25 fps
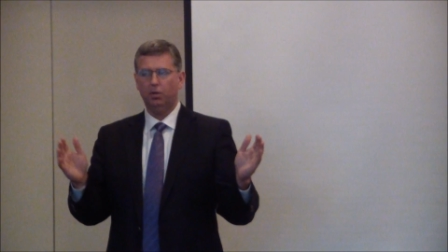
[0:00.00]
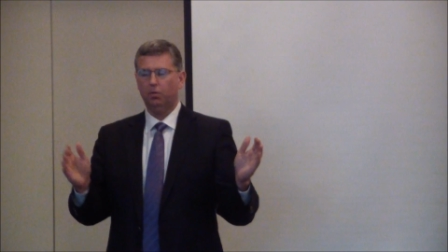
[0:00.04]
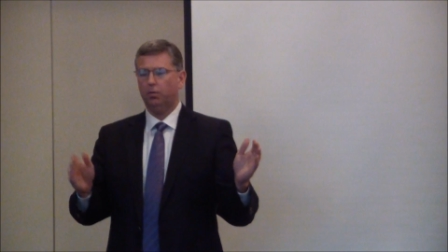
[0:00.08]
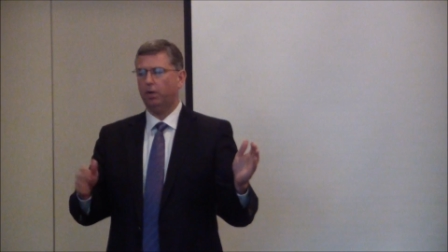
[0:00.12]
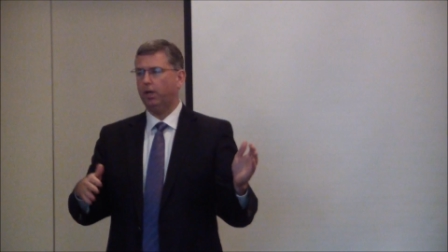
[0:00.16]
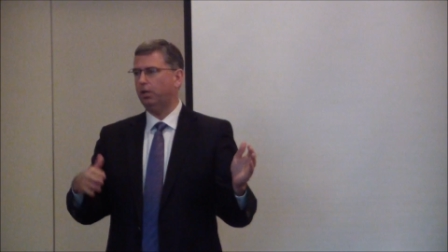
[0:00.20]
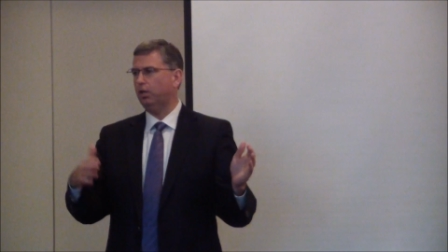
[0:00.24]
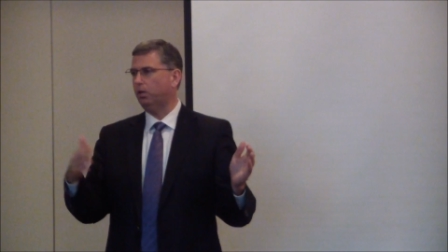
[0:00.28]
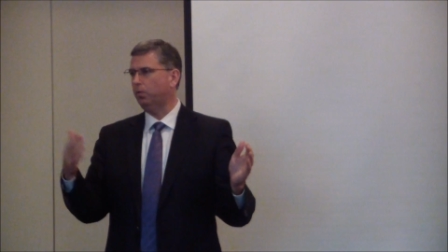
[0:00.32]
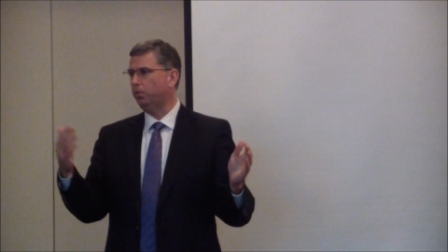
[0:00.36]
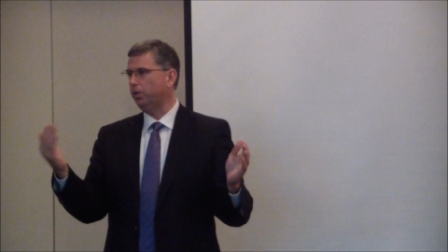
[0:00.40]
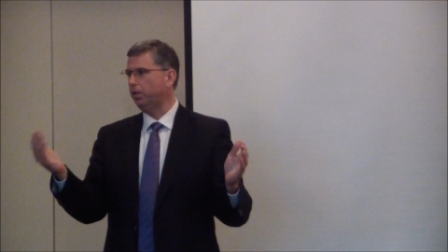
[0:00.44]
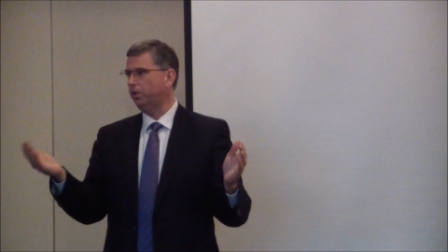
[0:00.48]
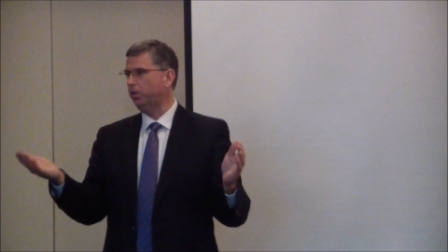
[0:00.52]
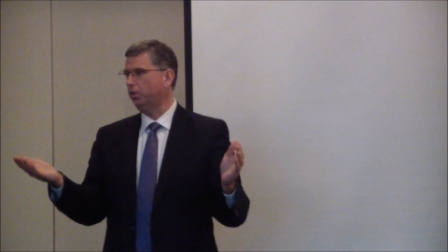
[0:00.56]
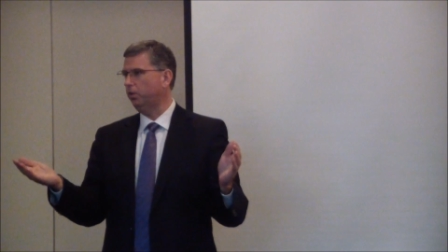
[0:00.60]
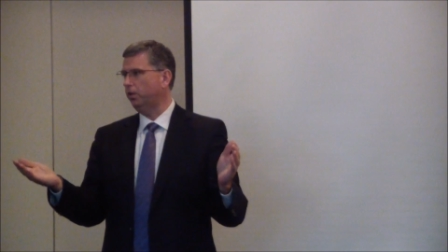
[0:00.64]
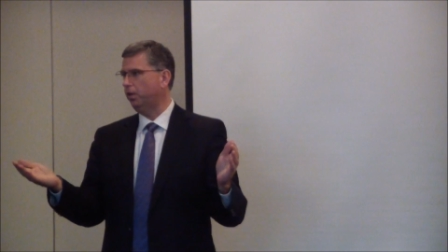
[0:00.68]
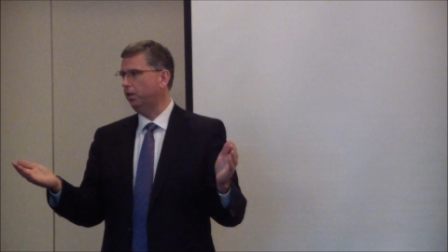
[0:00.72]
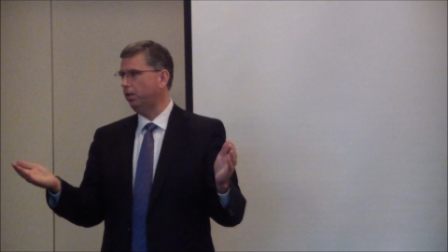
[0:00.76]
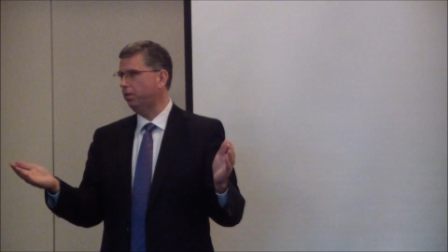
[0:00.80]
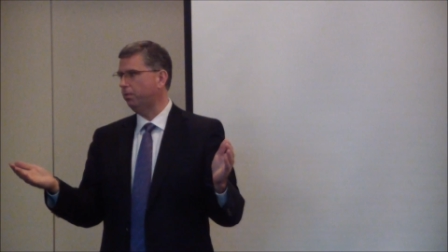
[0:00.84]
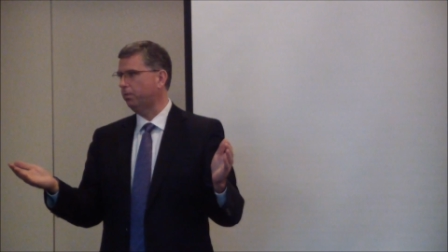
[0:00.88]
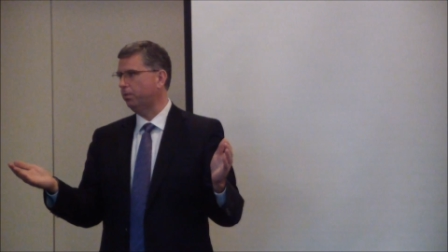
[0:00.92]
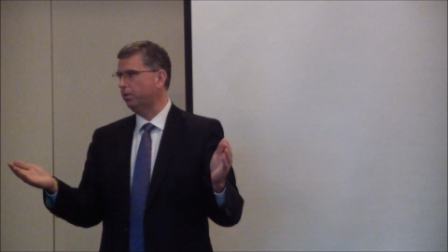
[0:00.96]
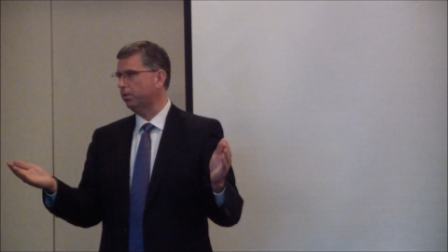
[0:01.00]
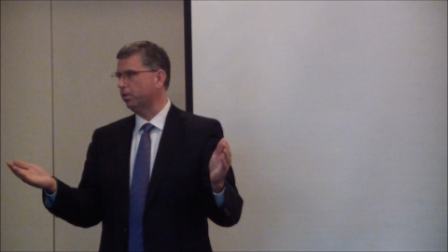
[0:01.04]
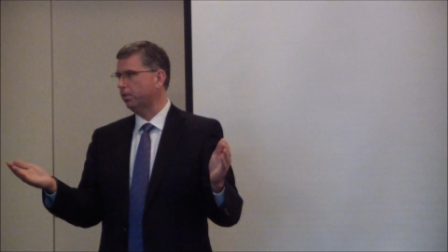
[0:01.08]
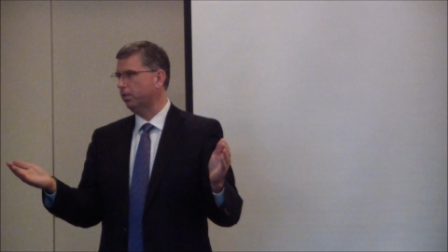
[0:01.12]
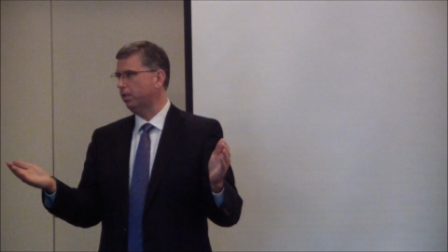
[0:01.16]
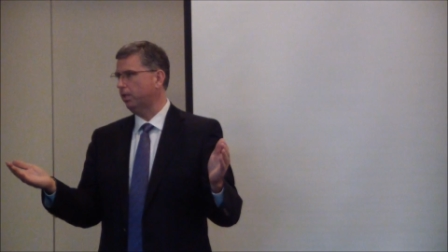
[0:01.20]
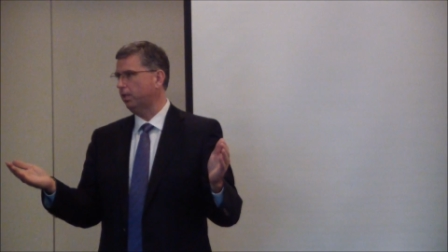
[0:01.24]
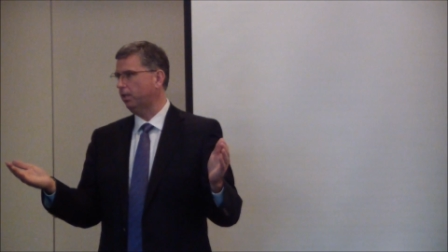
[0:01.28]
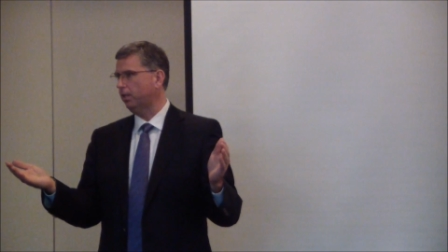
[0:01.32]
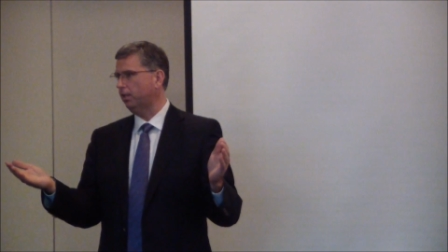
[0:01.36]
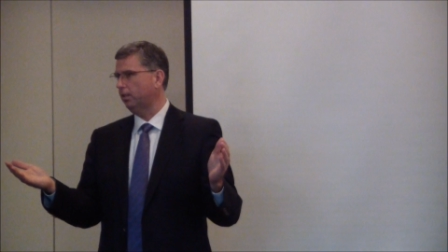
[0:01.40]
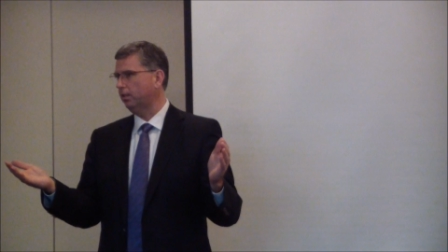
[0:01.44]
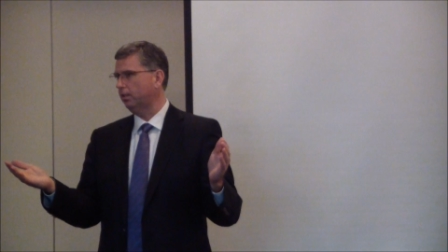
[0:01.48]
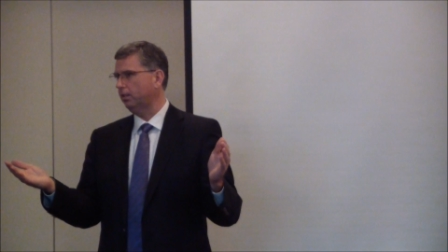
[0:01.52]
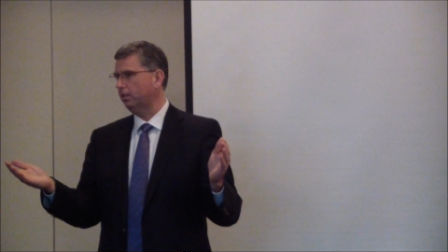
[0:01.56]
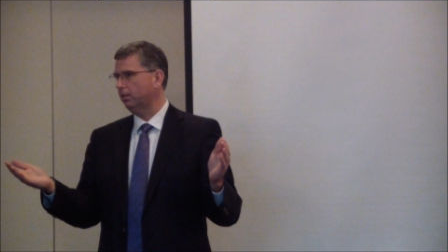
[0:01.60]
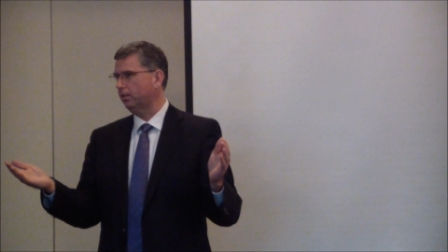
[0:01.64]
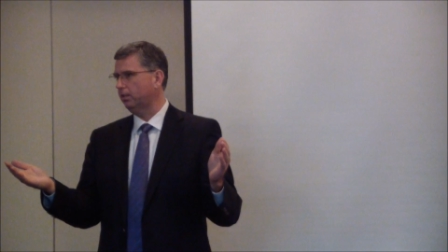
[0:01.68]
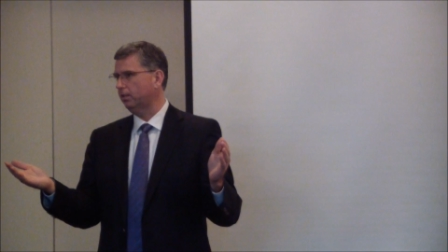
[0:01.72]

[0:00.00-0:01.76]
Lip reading: Well, I don't want to do 100%